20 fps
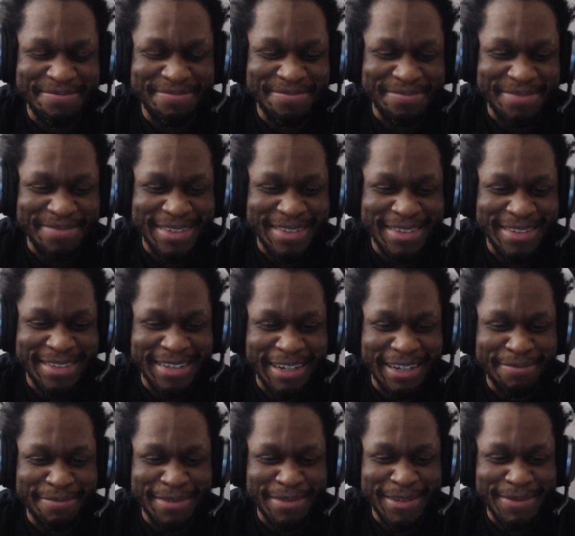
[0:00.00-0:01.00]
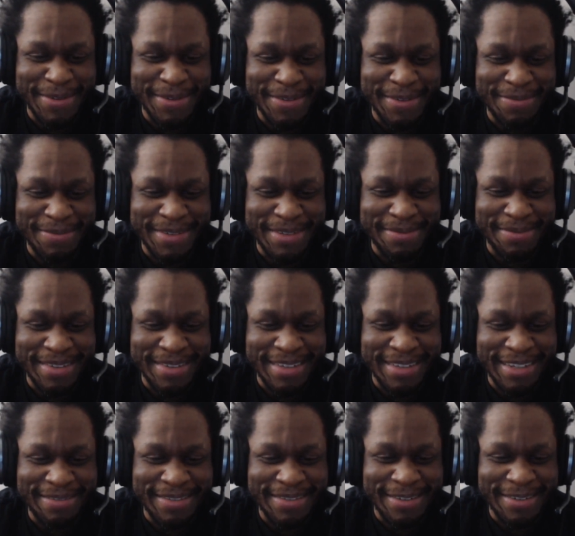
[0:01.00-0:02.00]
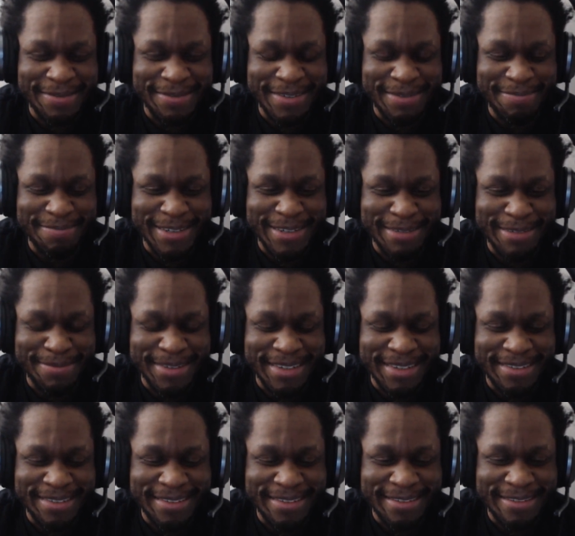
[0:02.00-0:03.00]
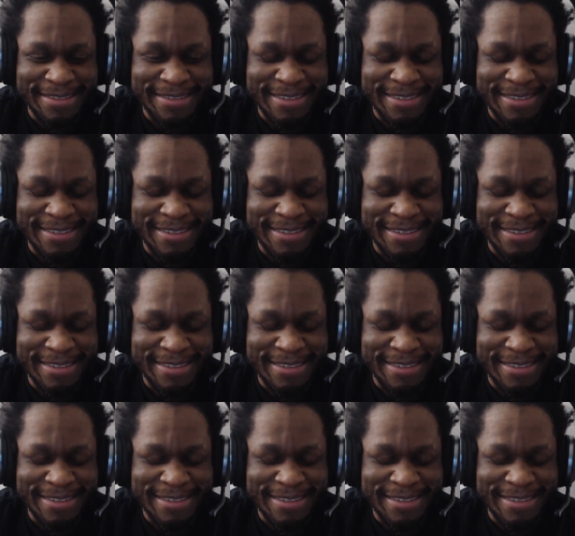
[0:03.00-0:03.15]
just have them both be FemShep since I haven't done a FemShep playthrough.